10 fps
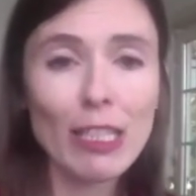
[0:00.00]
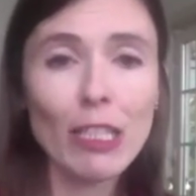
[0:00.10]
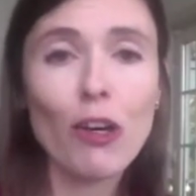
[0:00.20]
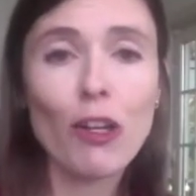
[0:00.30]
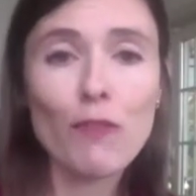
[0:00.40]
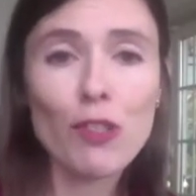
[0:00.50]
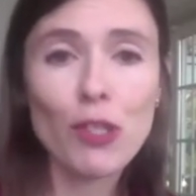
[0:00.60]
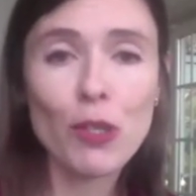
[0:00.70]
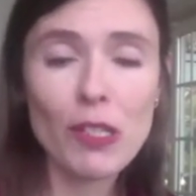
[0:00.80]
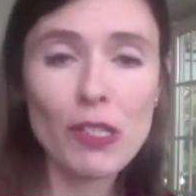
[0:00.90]
a lot of
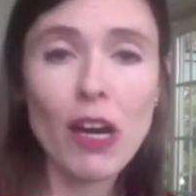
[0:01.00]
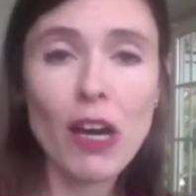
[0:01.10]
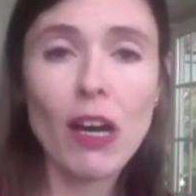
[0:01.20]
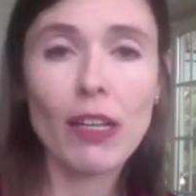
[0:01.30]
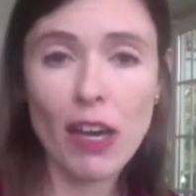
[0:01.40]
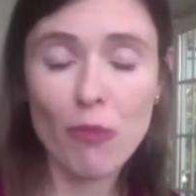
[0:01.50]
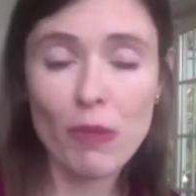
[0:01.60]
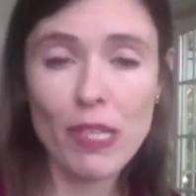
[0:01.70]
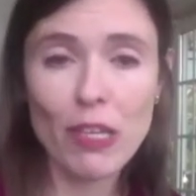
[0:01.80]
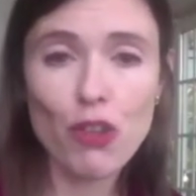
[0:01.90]
students aren't
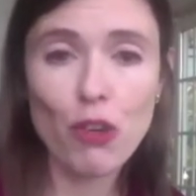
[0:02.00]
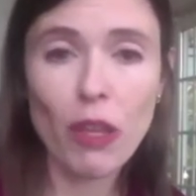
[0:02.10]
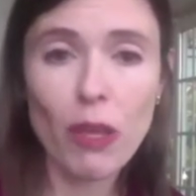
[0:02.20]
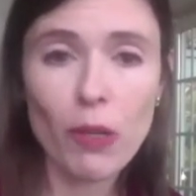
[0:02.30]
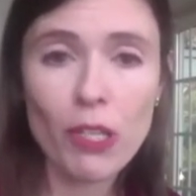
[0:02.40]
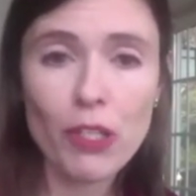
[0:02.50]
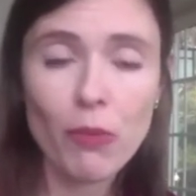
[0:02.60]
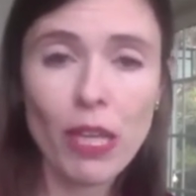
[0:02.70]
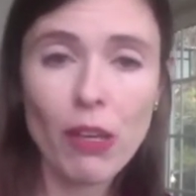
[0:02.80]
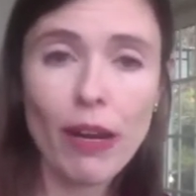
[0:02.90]
100% sure what they want to do
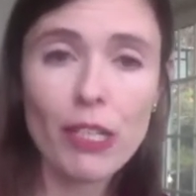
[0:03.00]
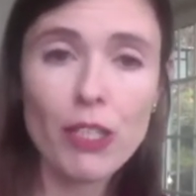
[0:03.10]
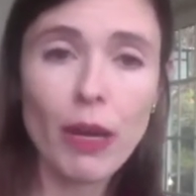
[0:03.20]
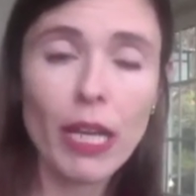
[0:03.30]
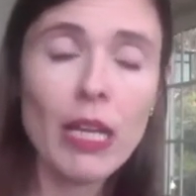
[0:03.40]
when they graduate.